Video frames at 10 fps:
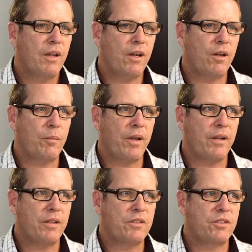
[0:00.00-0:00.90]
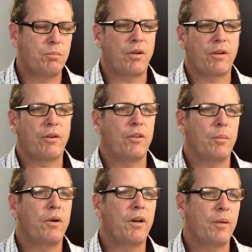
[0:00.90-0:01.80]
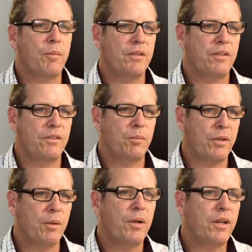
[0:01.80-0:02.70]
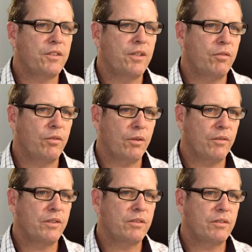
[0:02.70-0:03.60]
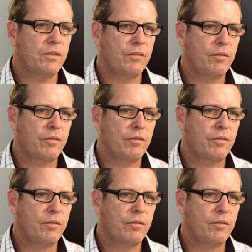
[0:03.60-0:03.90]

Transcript: Um, and by growing the pie, that means that there's a bigger market share for all of us.